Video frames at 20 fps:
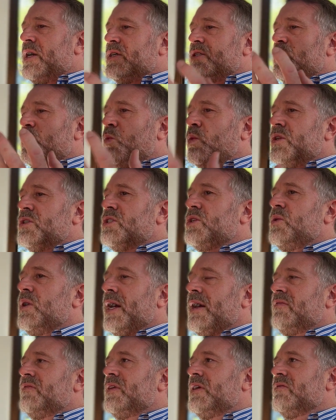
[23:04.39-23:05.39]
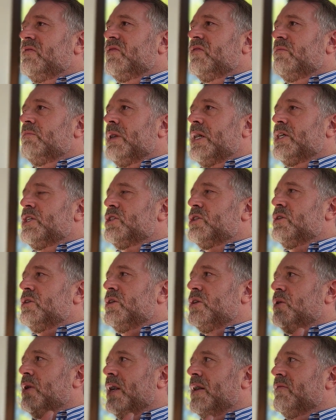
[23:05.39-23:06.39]
So once you have the information
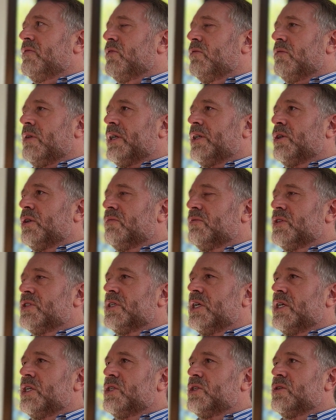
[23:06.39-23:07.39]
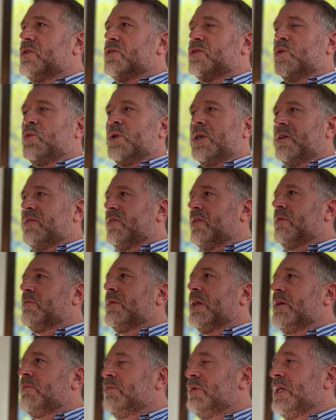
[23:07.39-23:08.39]
and you have the right conversations or whatever it may